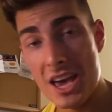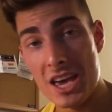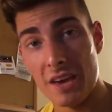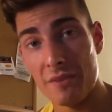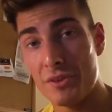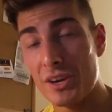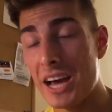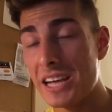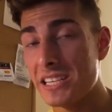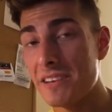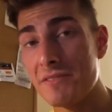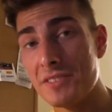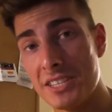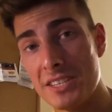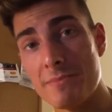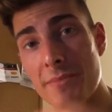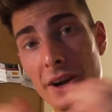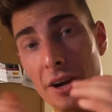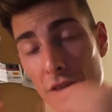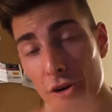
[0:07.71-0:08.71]
If you guys haven't
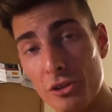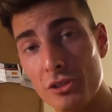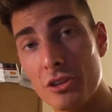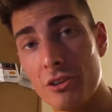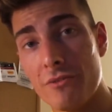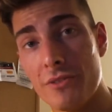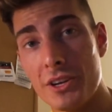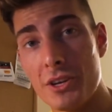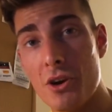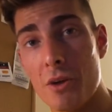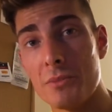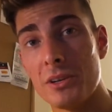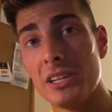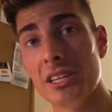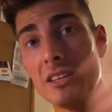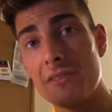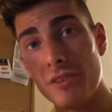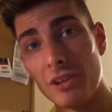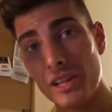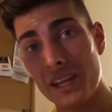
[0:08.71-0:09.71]
seen my earlier video, I'm gonna
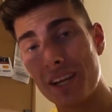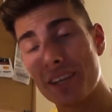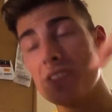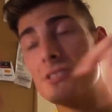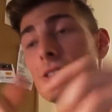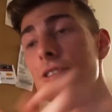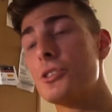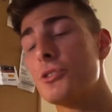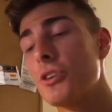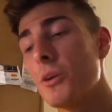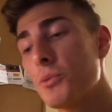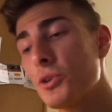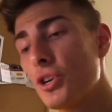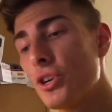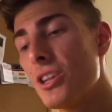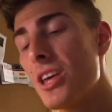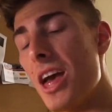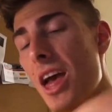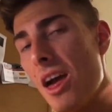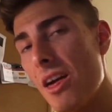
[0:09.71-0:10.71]
leave a link in the
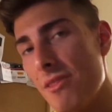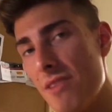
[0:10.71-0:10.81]
description.